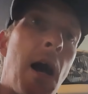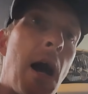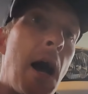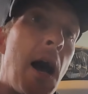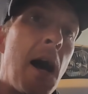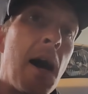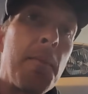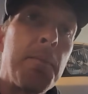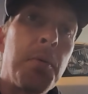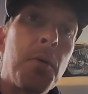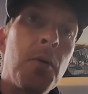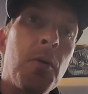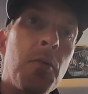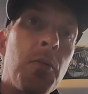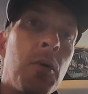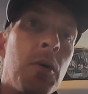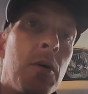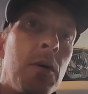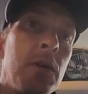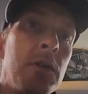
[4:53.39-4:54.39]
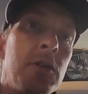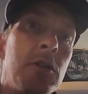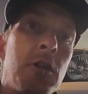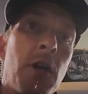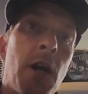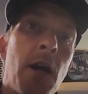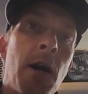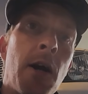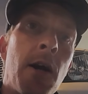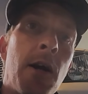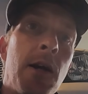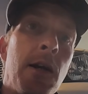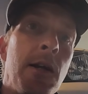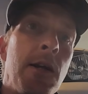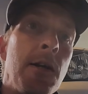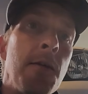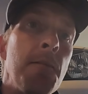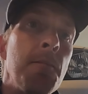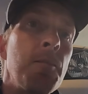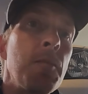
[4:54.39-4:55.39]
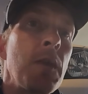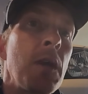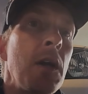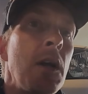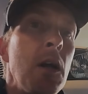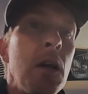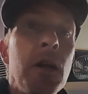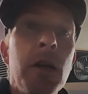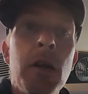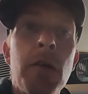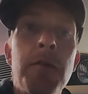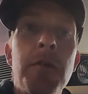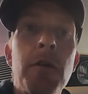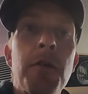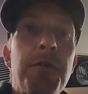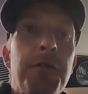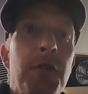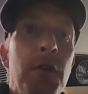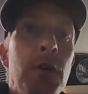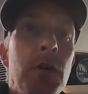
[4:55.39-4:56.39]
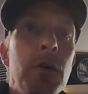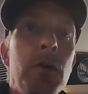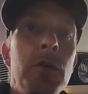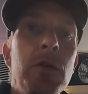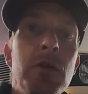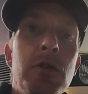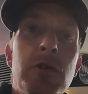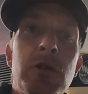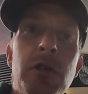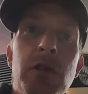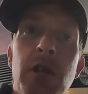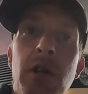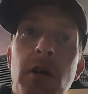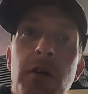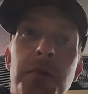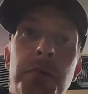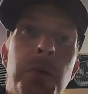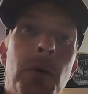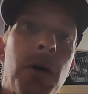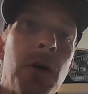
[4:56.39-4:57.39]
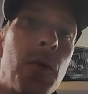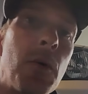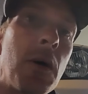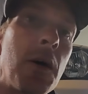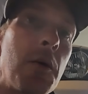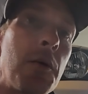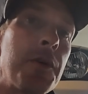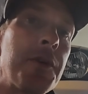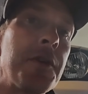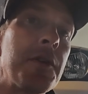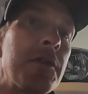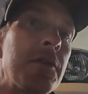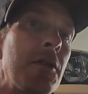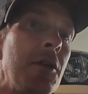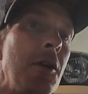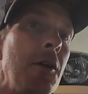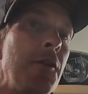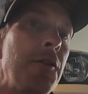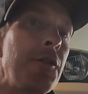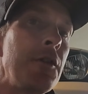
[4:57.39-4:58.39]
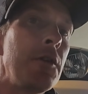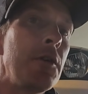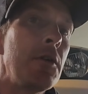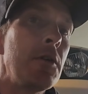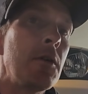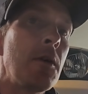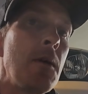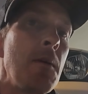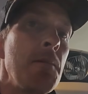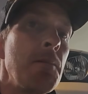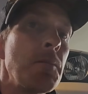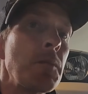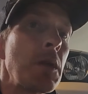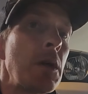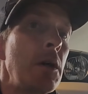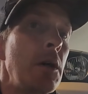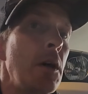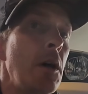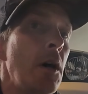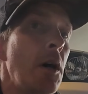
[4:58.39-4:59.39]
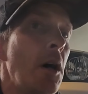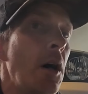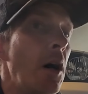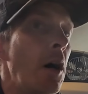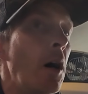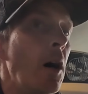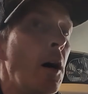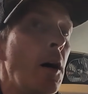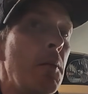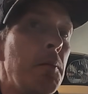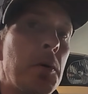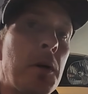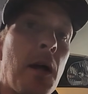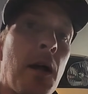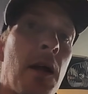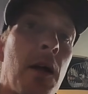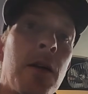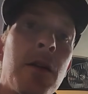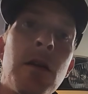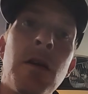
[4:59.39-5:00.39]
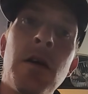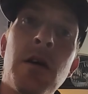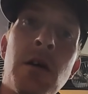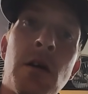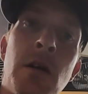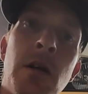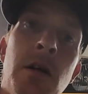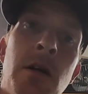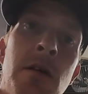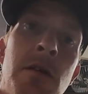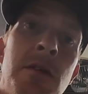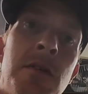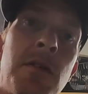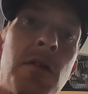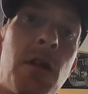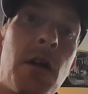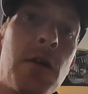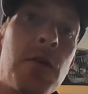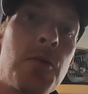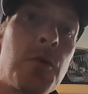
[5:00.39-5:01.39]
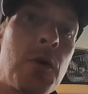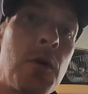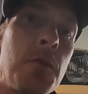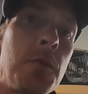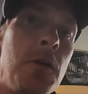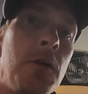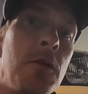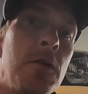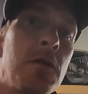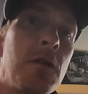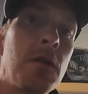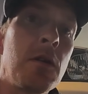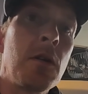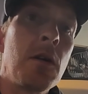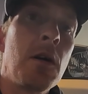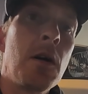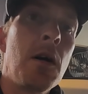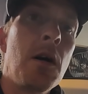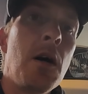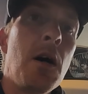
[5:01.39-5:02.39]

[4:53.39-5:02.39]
Apple, wood, cherry, any of your fruit usually goes pretty well with the seafood. But I like the hickory, so that's what I'm using.